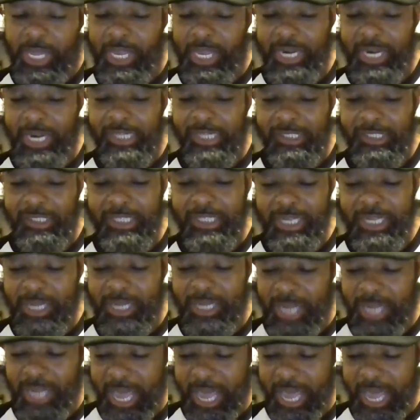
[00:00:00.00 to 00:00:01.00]
and I
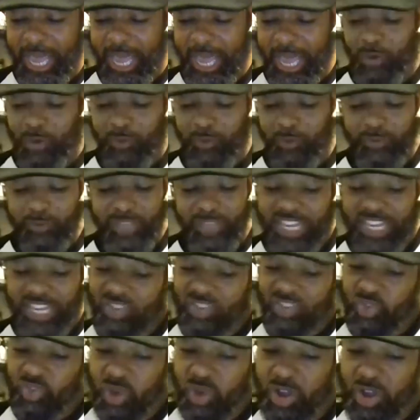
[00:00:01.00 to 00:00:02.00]
seen how it
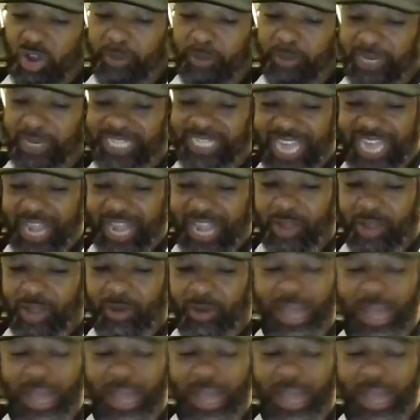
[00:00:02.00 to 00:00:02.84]
drugged me down,